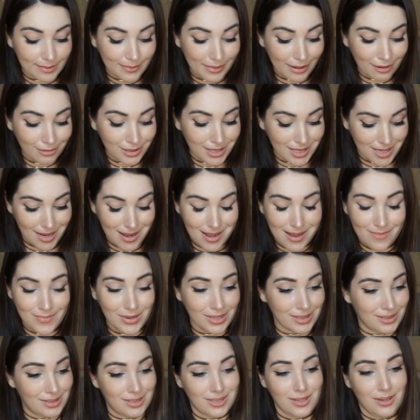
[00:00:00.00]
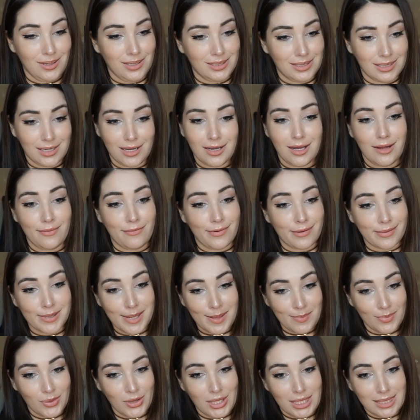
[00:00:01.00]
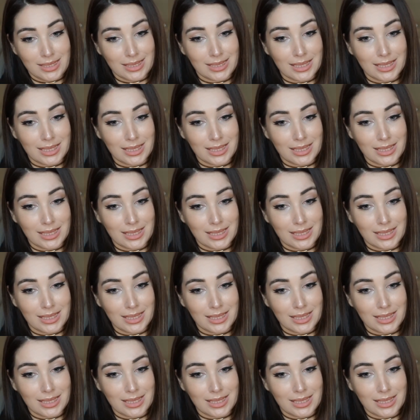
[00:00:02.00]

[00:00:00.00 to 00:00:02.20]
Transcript: about time I started to cover up these